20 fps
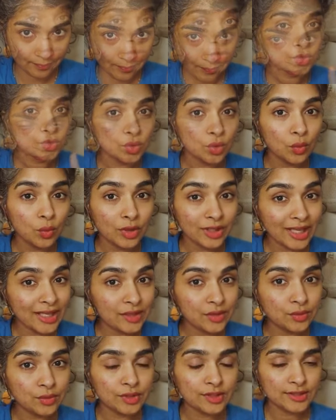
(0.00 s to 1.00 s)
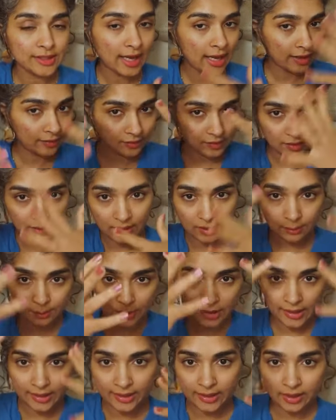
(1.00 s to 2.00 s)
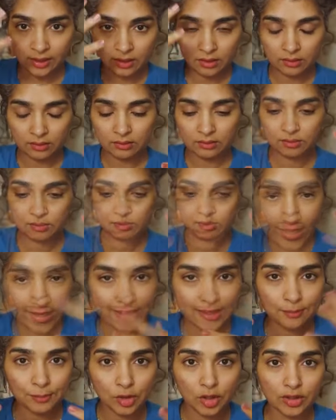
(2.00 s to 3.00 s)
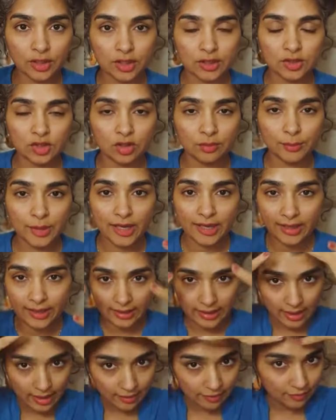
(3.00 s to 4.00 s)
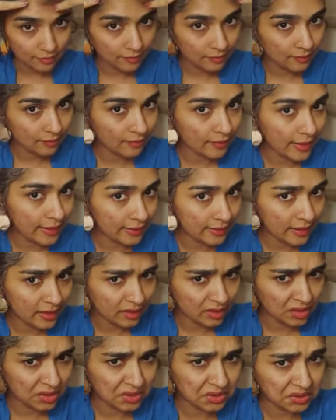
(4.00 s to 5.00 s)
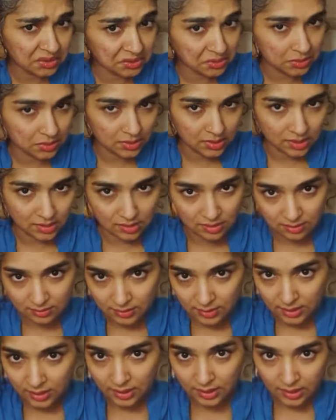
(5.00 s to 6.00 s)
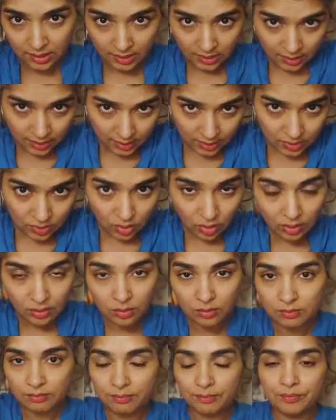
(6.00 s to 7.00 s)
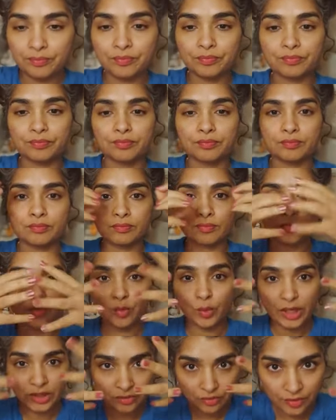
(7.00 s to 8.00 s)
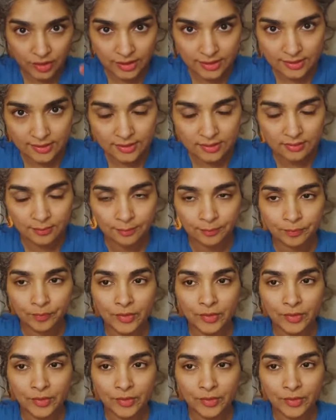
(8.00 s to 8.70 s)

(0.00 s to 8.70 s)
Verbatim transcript: So what I do is, after applying styling products on my hair, I find that oh, it's, it's all wet frizz.